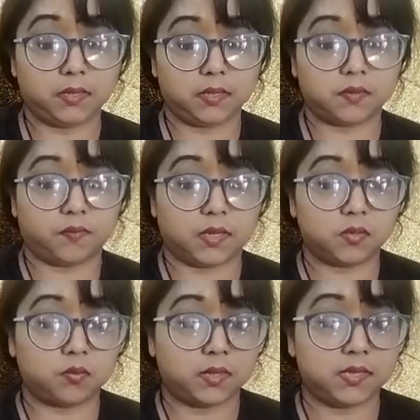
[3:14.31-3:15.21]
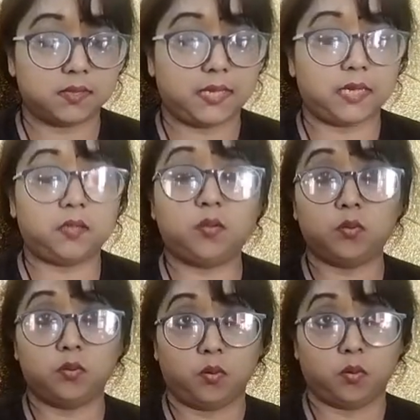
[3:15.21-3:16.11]
It is first one is get
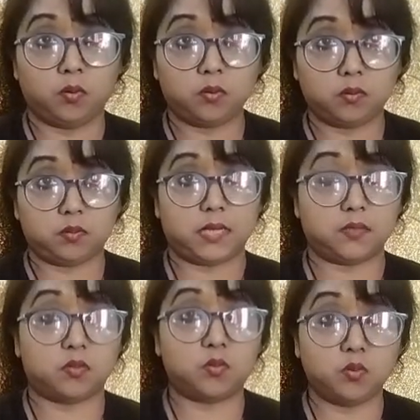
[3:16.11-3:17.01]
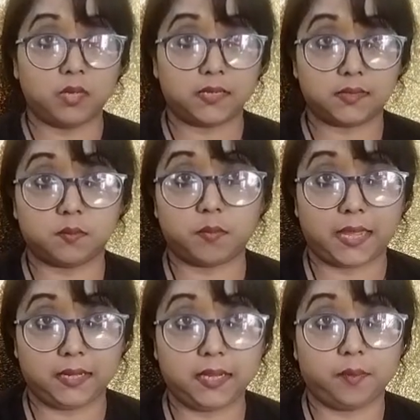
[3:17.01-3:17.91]
to know the students
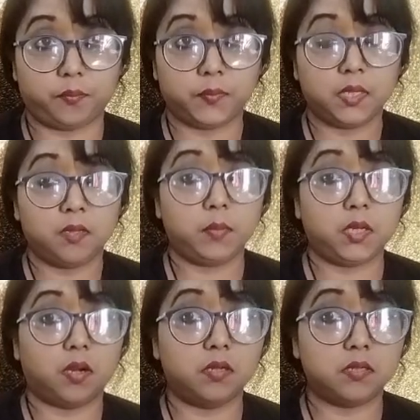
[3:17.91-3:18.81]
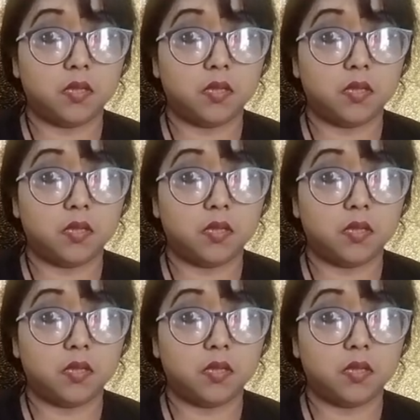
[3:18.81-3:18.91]
by name, because